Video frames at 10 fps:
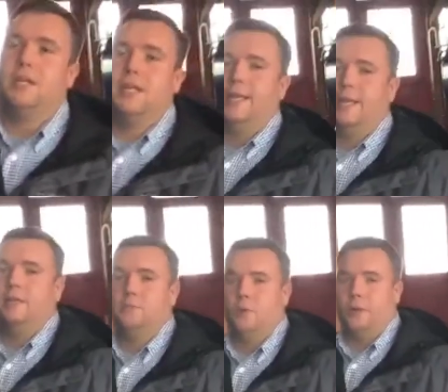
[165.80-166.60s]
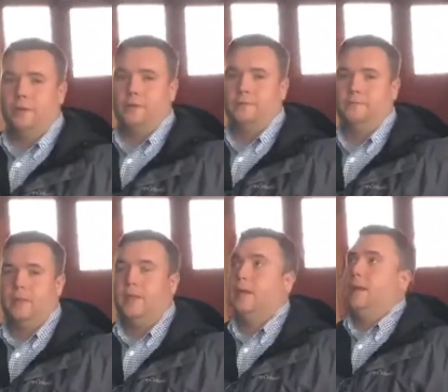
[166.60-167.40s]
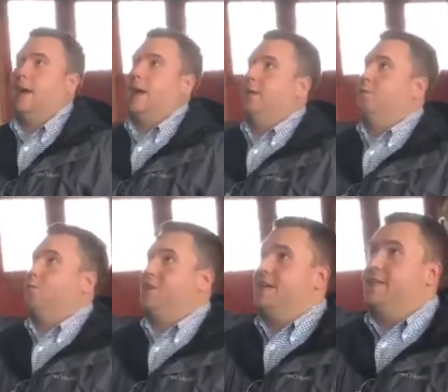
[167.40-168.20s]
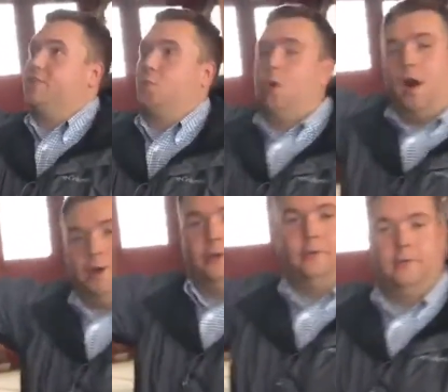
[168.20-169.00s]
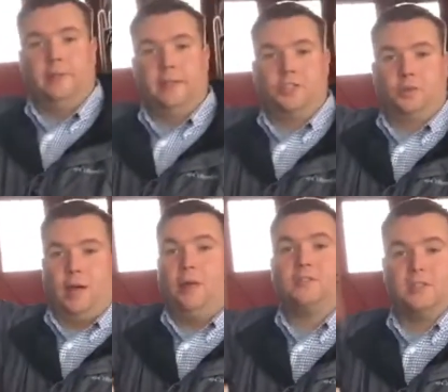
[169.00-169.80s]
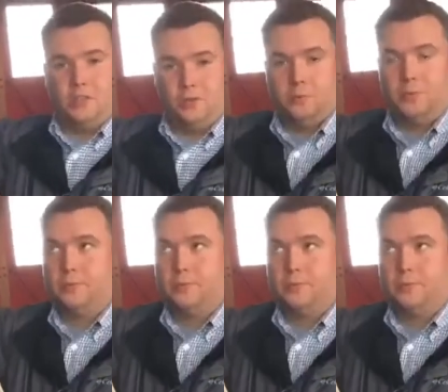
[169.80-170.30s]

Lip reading: in the boiler, which heats the water that surrounds the tubes,